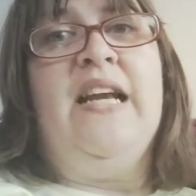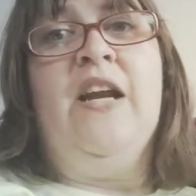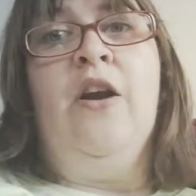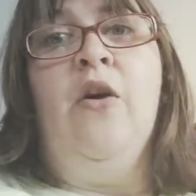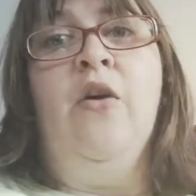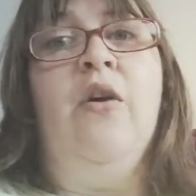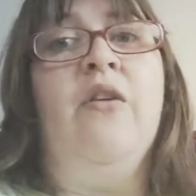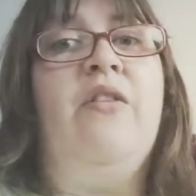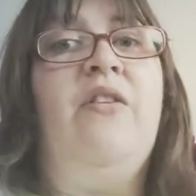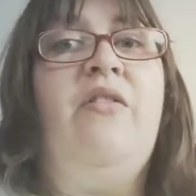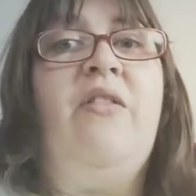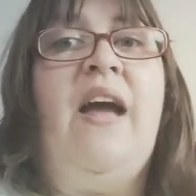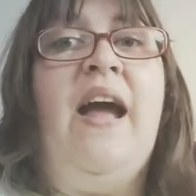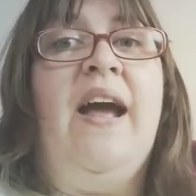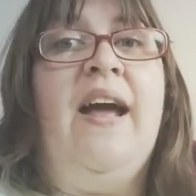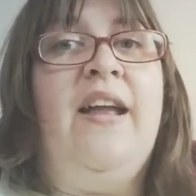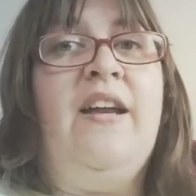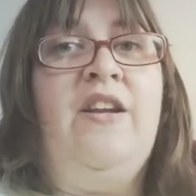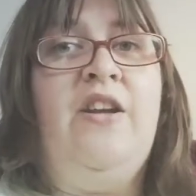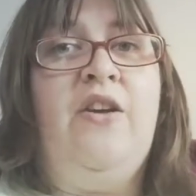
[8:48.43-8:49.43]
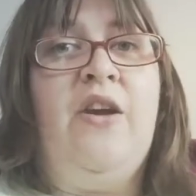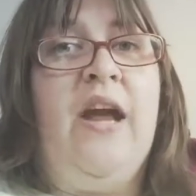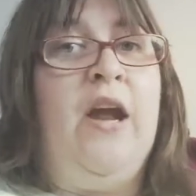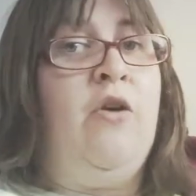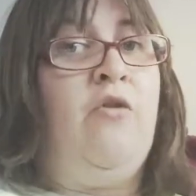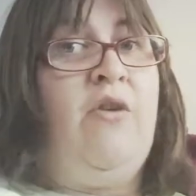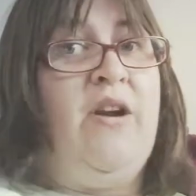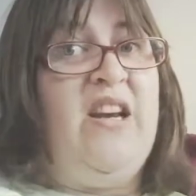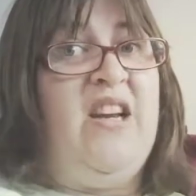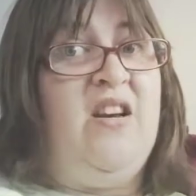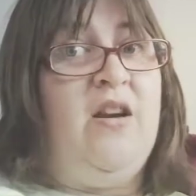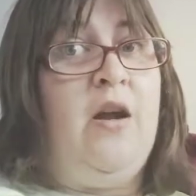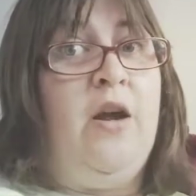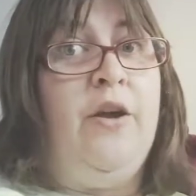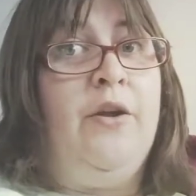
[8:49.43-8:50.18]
Any longer than that, and you get a credit